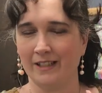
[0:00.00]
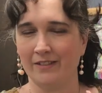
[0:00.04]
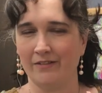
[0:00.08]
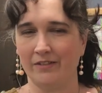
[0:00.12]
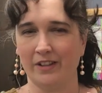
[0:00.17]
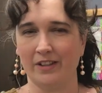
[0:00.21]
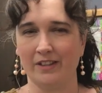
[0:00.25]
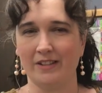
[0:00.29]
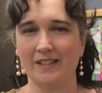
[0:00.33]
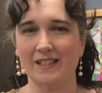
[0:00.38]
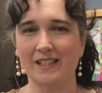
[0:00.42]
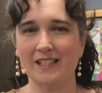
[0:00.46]

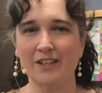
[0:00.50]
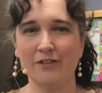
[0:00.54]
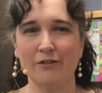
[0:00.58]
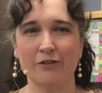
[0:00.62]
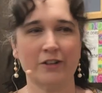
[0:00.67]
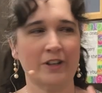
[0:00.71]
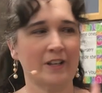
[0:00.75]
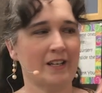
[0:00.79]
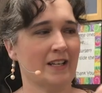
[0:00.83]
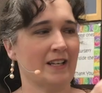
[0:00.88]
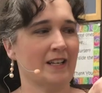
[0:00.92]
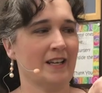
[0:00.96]
Feels
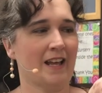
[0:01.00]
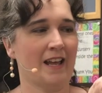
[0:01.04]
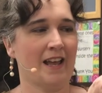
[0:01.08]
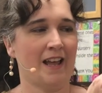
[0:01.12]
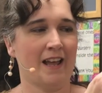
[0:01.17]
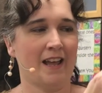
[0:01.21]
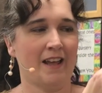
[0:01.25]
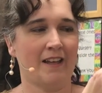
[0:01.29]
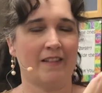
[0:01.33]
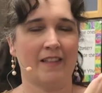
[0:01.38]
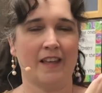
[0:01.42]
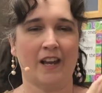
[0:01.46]
different
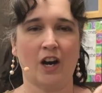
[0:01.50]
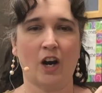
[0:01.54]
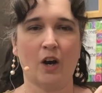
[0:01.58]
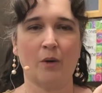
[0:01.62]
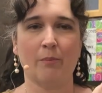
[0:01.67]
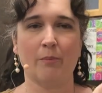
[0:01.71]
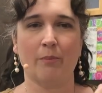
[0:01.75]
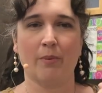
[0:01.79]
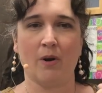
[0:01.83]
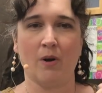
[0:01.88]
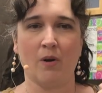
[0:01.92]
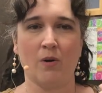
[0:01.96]
than our
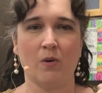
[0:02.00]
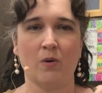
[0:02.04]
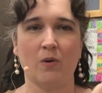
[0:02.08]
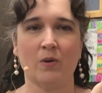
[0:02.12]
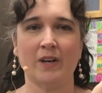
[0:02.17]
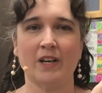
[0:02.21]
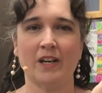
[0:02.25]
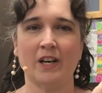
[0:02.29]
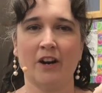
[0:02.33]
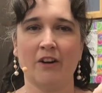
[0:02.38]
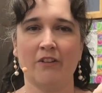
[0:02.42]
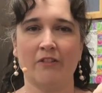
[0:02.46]
bone
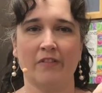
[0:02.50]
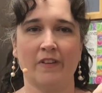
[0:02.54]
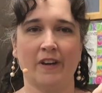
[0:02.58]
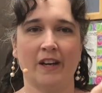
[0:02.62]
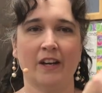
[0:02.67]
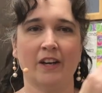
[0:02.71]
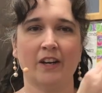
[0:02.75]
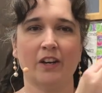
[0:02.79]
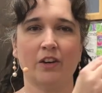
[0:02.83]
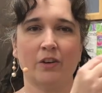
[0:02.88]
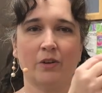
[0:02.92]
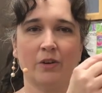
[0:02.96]
in our
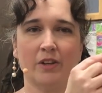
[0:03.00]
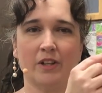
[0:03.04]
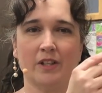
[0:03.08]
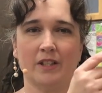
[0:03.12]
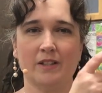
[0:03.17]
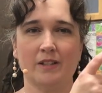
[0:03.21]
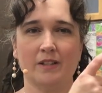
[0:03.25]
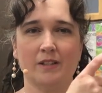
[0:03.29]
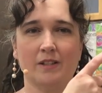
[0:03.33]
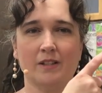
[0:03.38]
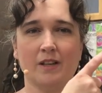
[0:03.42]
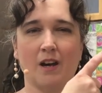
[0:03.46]
finger or the
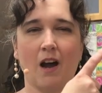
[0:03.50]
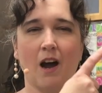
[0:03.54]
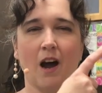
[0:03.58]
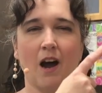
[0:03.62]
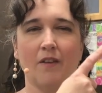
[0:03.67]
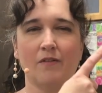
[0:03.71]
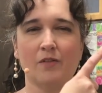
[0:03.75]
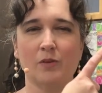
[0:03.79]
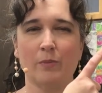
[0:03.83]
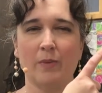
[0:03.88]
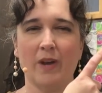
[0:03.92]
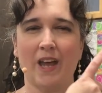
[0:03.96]

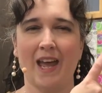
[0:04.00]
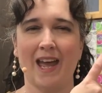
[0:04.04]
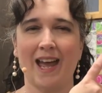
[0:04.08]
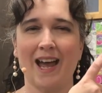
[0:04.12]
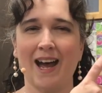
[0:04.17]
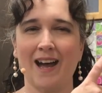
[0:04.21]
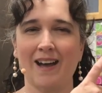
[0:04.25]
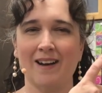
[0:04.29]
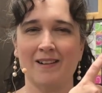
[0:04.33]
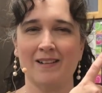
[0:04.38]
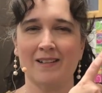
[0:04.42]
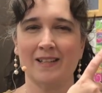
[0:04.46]
soft
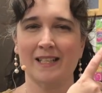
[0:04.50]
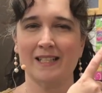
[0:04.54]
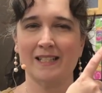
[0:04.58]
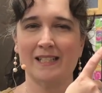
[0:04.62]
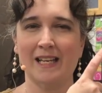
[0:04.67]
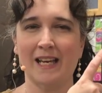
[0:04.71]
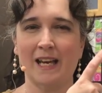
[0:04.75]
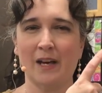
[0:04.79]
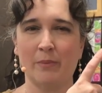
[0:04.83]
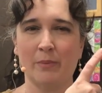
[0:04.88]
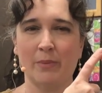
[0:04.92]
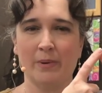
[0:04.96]
pad on the
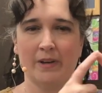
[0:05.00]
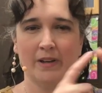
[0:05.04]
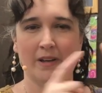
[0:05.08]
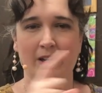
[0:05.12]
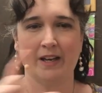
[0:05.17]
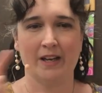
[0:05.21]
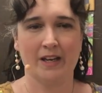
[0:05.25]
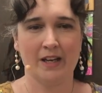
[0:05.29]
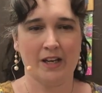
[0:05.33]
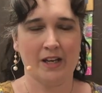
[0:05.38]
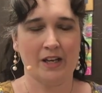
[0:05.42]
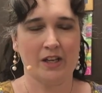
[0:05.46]
tip.
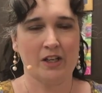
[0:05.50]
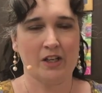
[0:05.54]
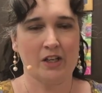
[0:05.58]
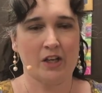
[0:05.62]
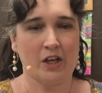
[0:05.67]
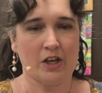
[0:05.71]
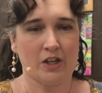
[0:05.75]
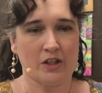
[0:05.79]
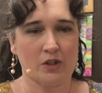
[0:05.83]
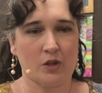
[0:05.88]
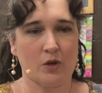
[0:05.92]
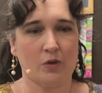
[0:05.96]

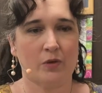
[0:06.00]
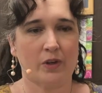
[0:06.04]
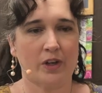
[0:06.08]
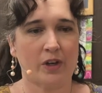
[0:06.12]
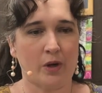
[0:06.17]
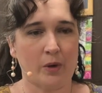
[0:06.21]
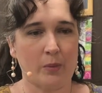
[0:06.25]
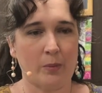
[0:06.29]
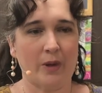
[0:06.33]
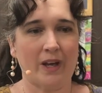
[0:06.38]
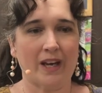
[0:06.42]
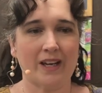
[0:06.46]
So if we go
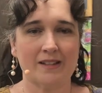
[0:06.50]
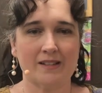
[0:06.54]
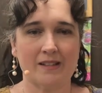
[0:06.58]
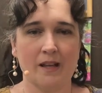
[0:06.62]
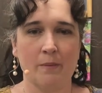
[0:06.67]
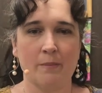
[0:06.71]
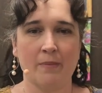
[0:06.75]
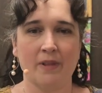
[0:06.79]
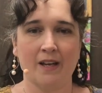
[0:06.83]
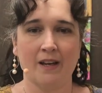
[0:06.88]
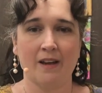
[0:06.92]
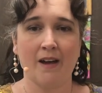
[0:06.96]
to pick
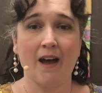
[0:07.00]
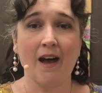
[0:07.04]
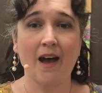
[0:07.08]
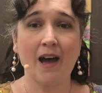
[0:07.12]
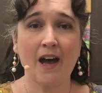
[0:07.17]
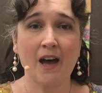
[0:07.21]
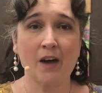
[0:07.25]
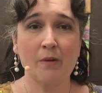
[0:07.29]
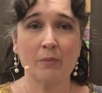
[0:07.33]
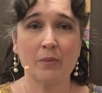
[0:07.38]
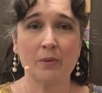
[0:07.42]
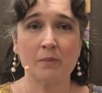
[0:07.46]
something
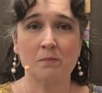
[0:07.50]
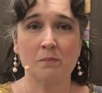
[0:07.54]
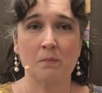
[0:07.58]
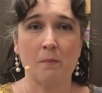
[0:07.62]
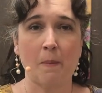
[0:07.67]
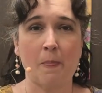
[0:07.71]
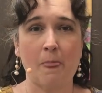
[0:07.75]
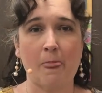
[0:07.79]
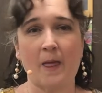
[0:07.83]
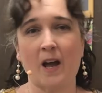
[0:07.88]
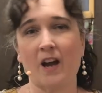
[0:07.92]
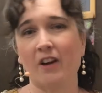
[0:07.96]
up,
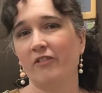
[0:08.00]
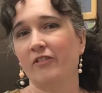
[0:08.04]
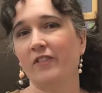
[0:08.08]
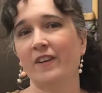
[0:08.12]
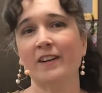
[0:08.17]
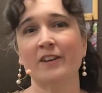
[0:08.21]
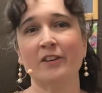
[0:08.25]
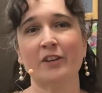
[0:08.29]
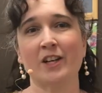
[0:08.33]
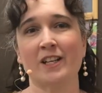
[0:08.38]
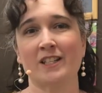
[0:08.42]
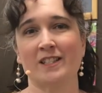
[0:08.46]
our
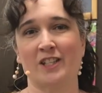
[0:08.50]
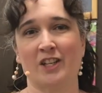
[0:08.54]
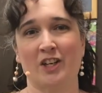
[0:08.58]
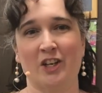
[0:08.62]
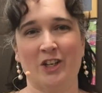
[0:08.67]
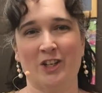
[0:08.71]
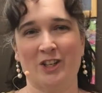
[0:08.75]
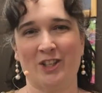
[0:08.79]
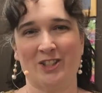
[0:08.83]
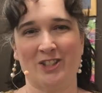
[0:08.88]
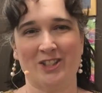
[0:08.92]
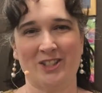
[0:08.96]
finger doesn't
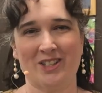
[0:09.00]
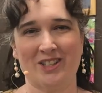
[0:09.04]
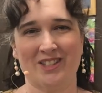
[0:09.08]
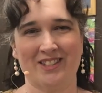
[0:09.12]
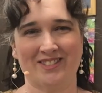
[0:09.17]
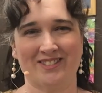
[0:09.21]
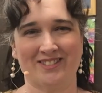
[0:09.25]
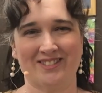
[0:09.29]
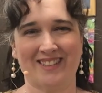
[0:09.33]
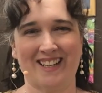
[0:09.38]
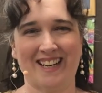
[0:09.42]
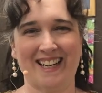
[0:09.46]
hurt,
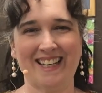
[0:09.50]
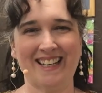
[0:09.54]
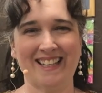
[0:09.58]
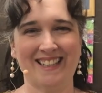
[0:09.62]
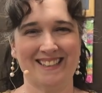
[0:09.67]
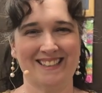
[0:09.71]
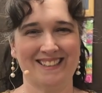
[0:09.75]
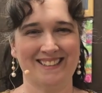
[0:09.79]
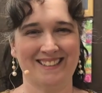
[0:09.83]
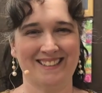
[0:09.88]
right?